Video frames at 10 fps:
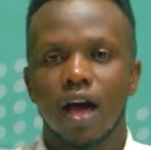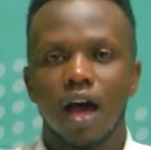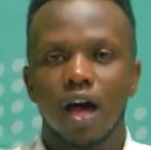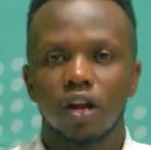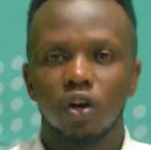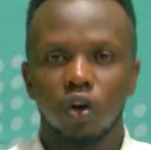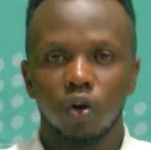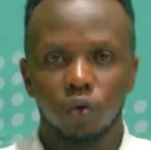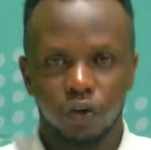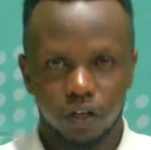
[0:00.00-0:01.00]

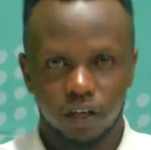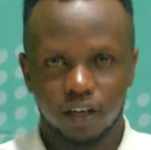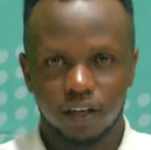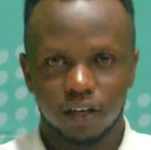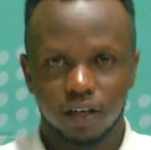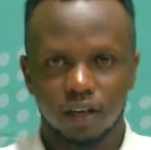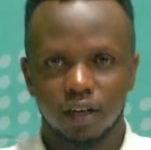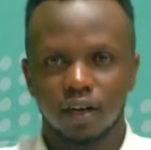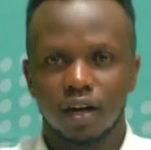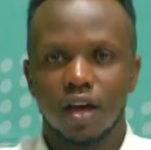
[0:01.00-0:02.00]
Loan.
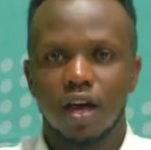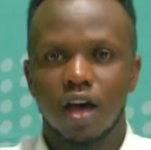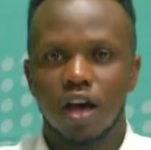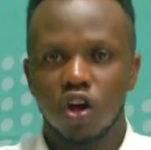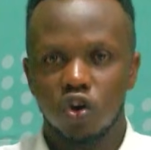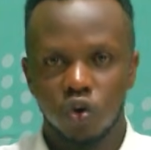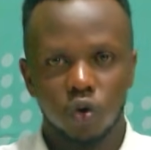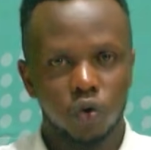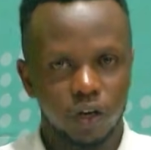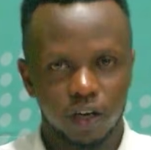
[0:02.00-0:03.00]
Loan.
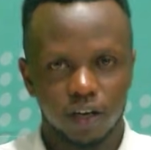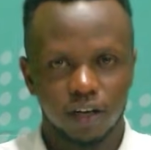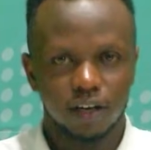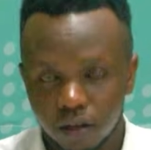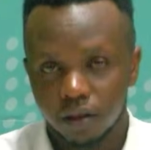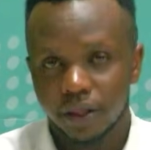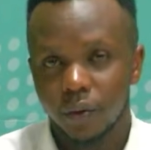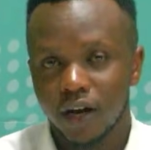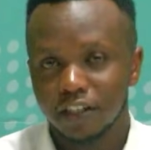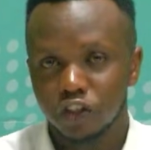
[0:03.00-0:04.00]
The
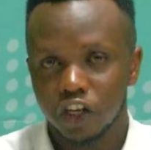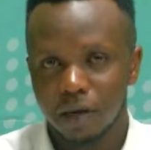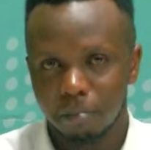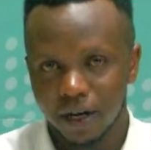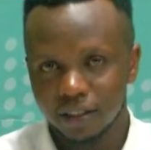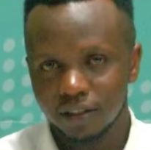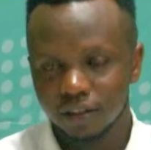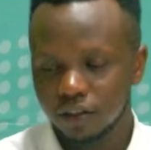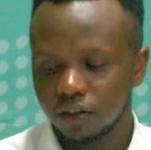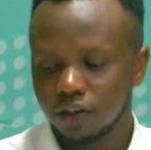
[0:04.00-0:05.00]
word chairman,
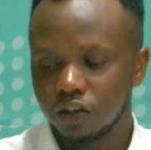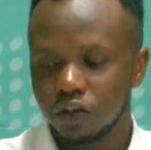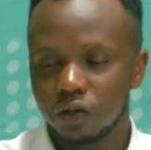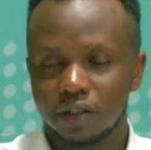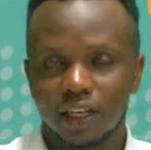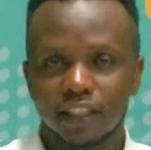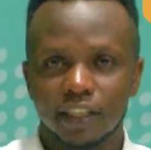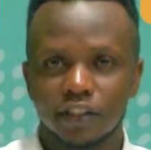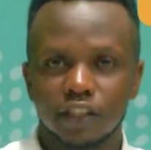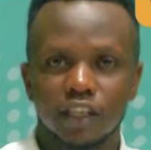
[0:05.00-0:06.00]
you use letter
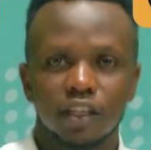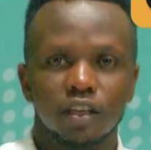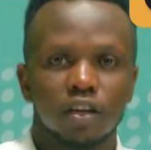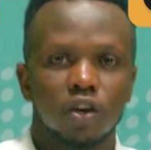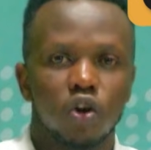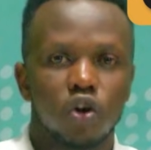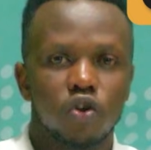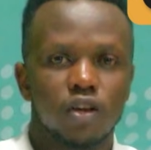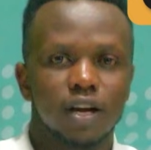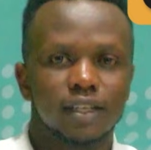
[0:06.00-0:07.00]
C on
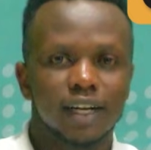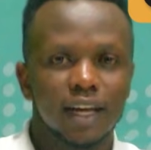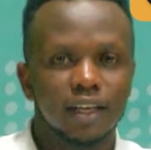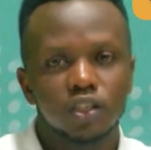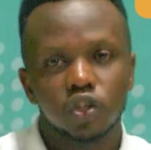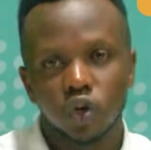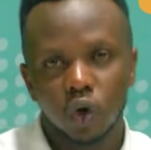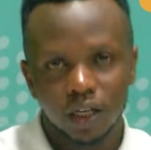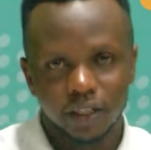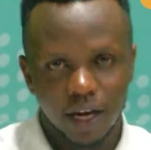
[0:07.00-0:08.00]
your right
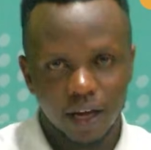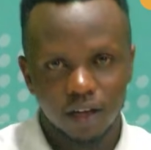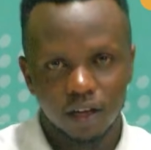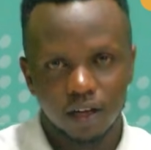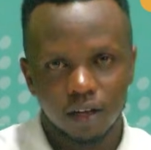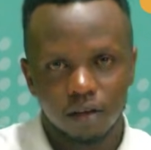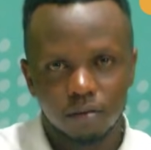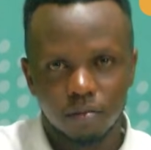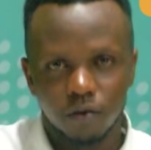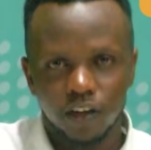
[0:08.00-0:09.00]
shoulder,
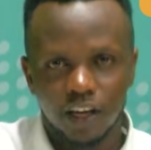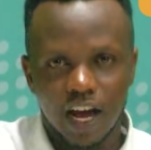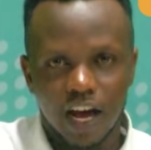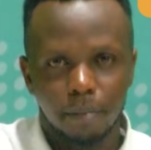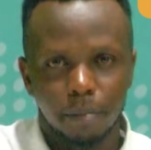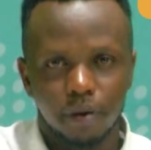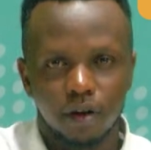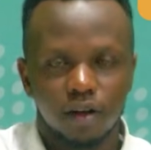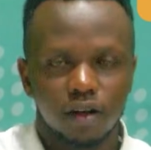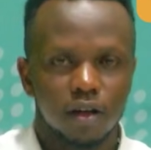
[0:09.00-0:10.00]
moving up.
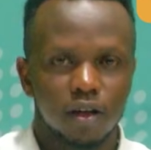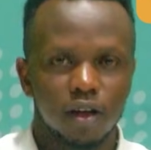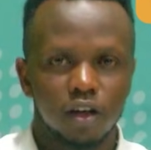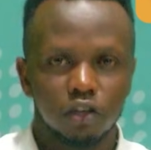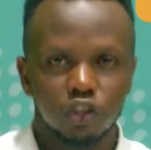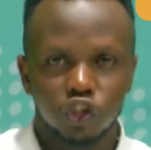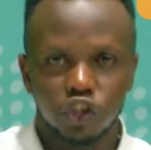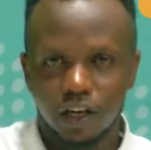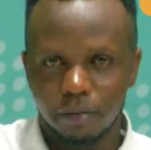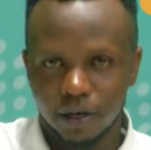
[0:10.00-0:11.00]

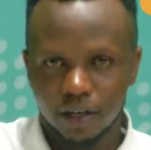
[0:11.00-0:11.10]
Chairman.